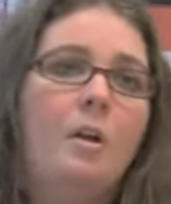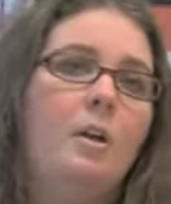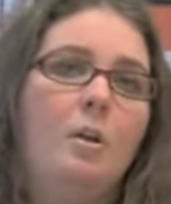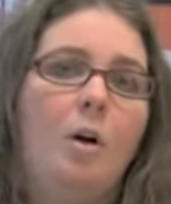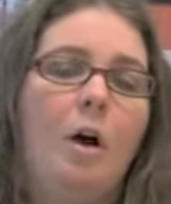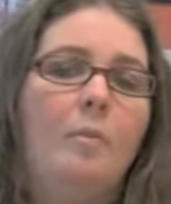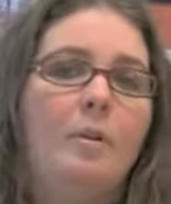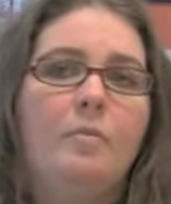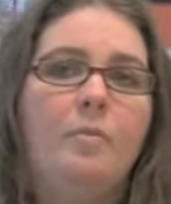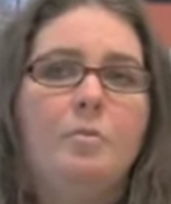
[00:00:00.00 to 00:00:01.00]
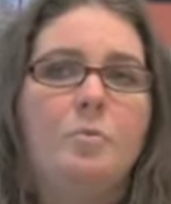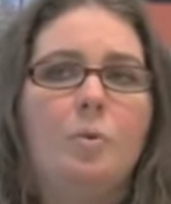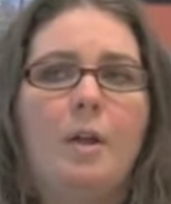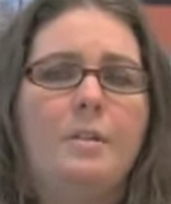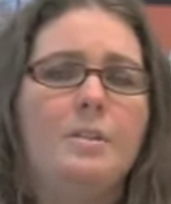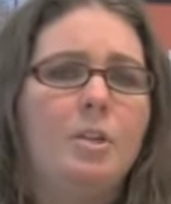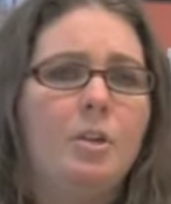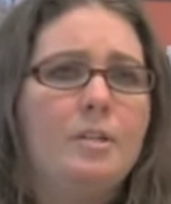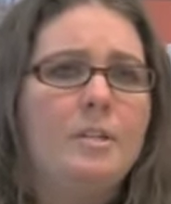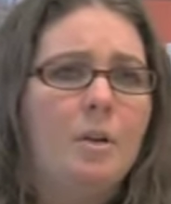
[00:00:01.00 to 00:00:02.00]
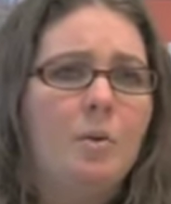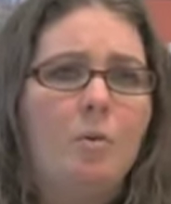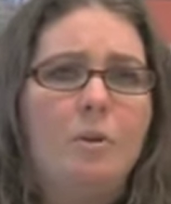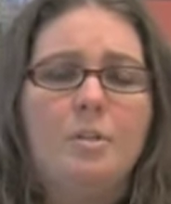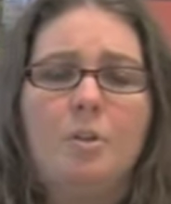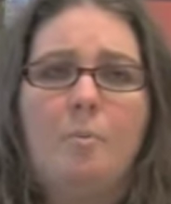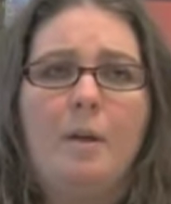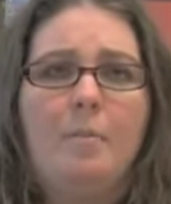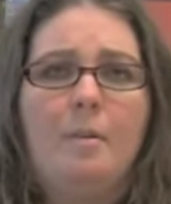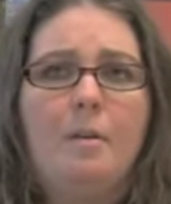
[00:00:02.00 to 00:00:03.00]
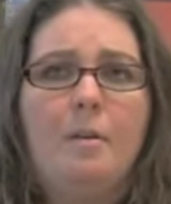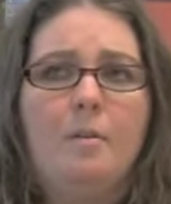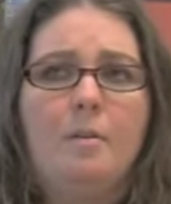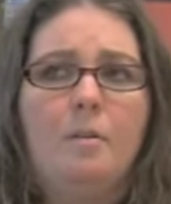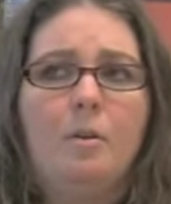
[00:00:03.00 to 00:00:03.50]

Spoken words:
how many of those were not serious inquiries or maybe,